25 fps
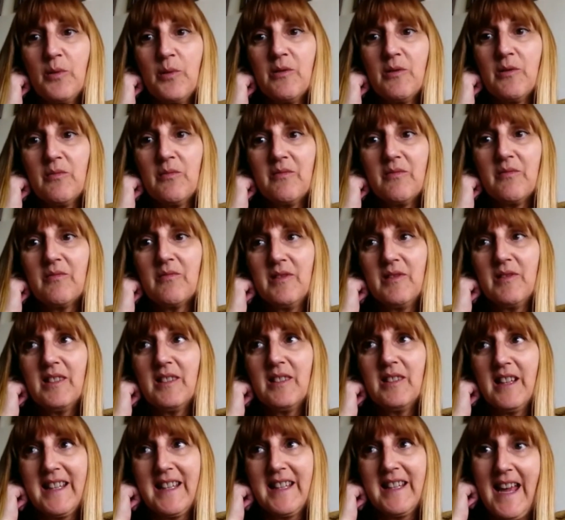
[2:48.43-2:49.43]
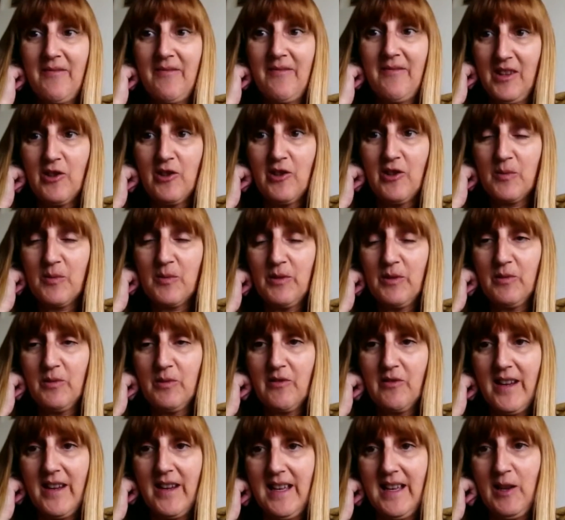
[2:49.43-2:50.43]
But again, the hospital were
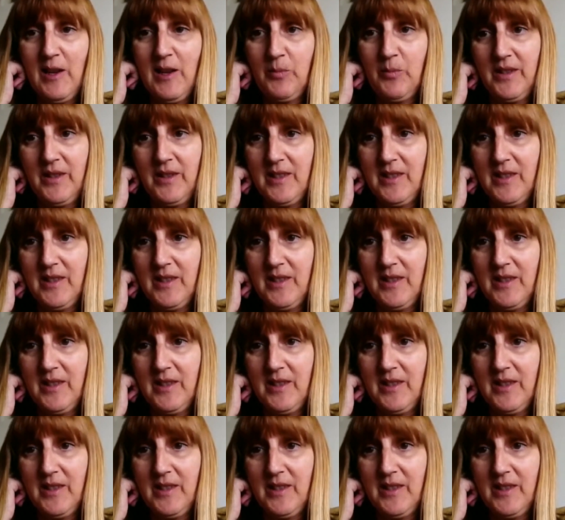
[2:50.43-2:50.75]
great at helping